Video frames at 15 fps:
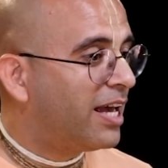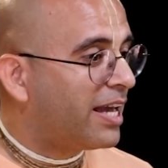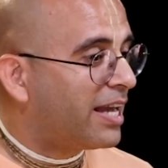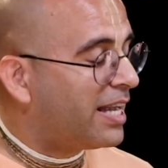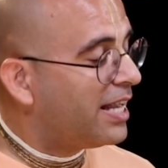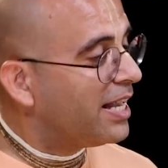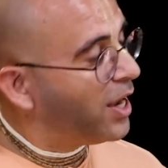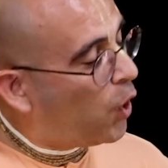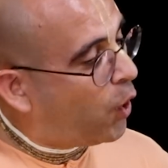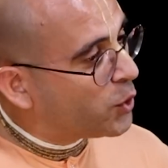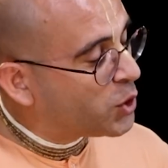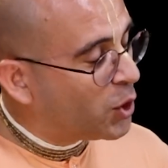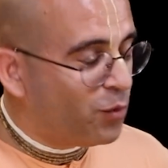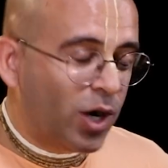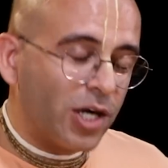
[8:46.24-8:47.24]
He
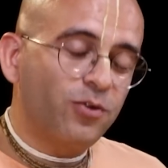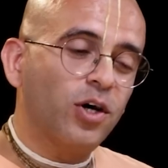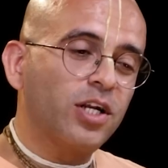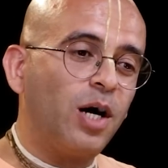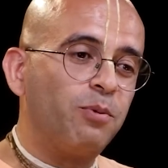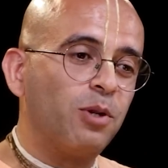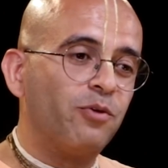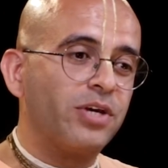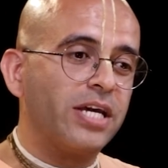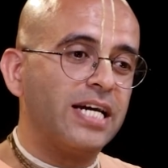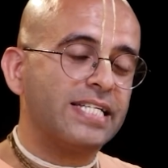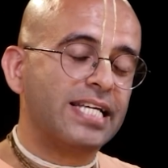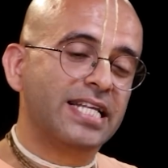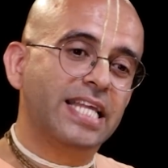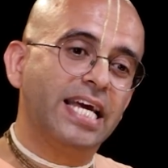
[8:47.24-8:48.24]
also worked for a couple of
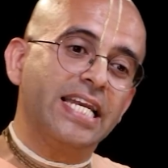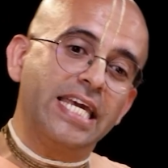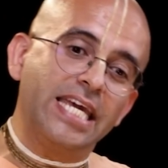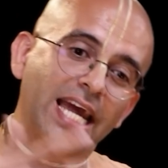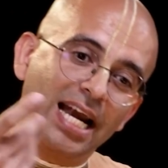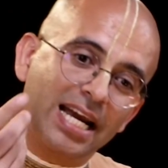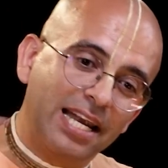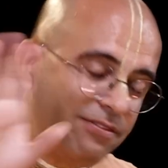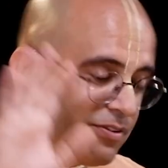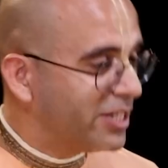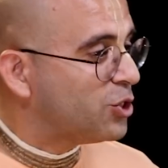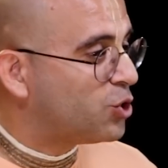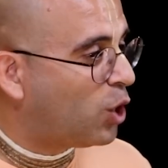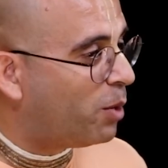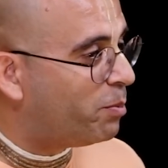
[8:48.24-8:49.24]
years and then he had left
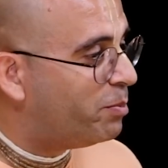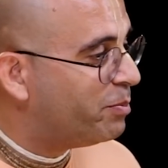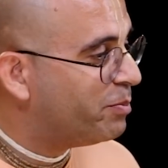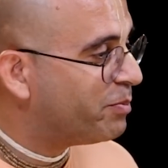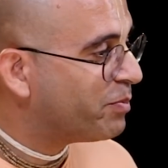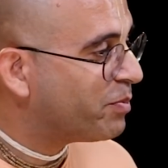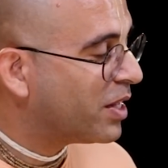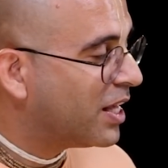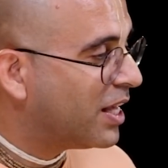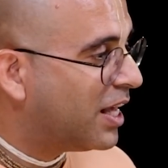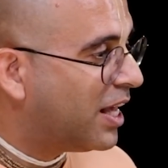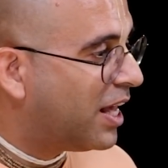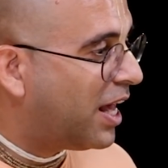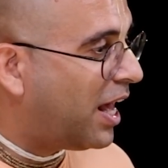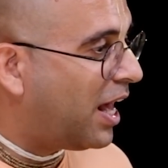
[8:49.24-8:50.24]
his job.
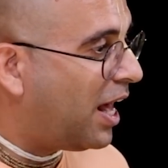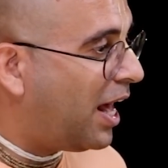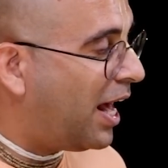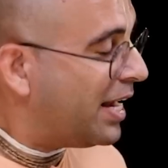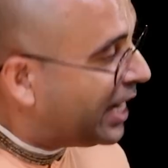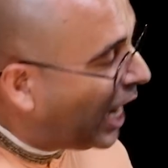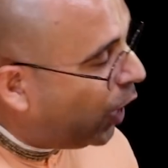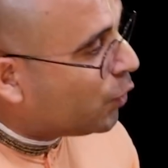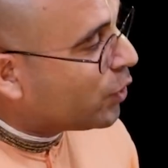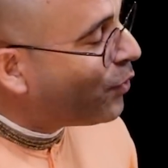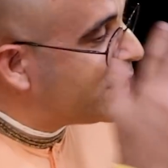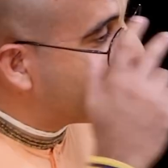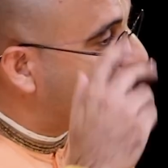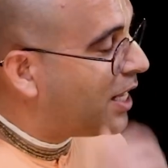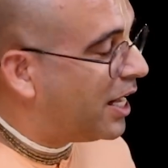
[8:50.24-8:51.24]
And now he
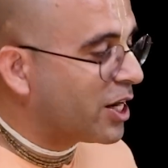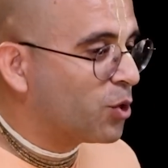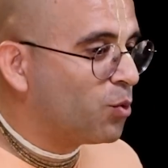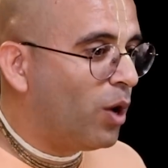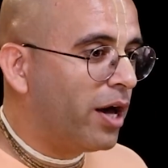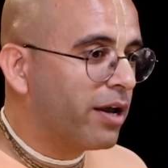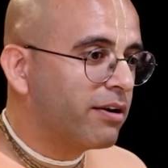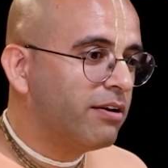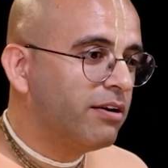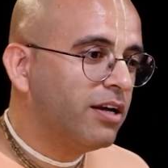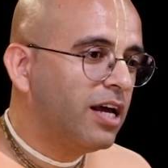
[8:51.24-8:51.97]
was in Haridwar.